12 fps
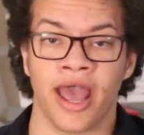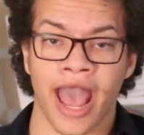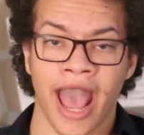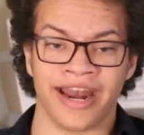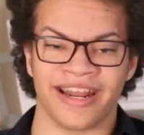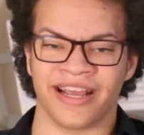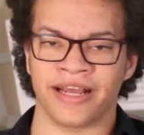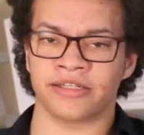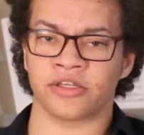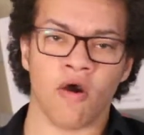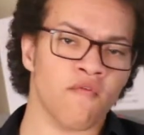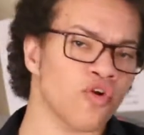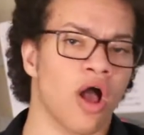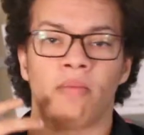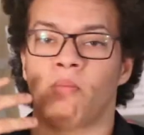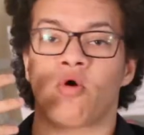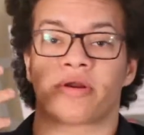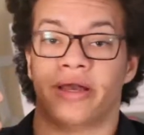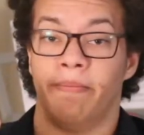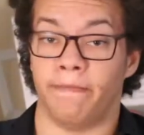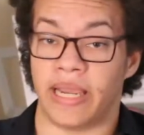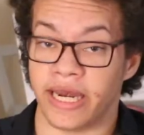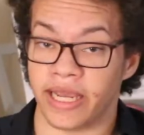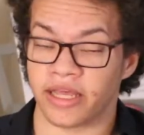And it's overall more
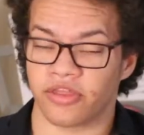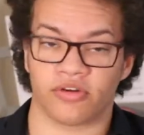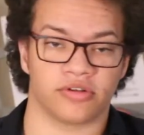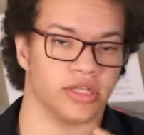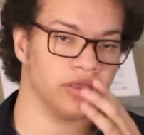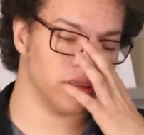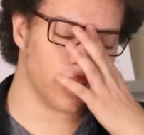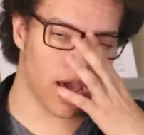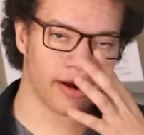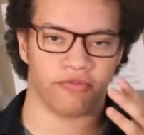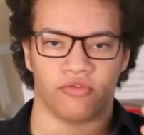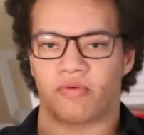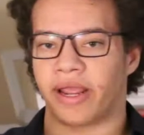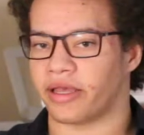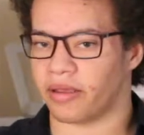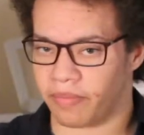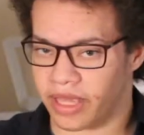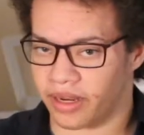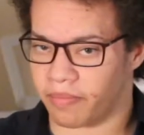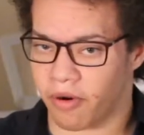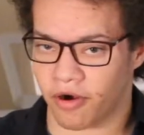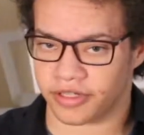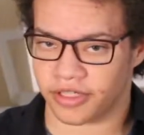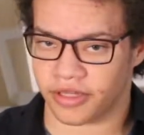comedic. There's a lot of great comedic
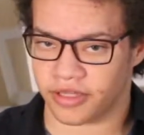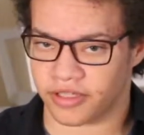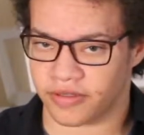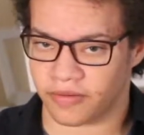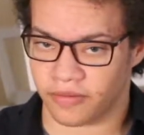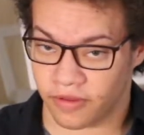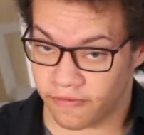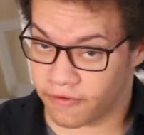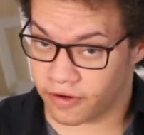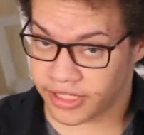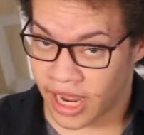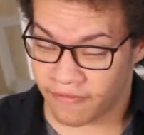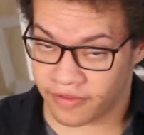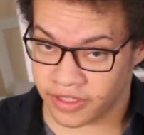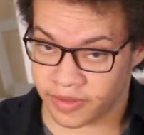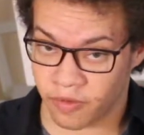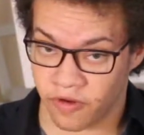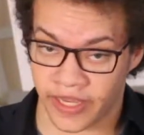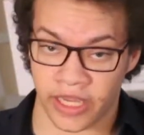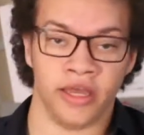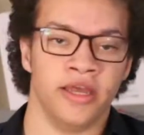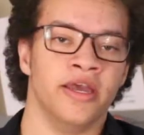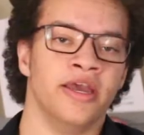parts to the first half of this movie.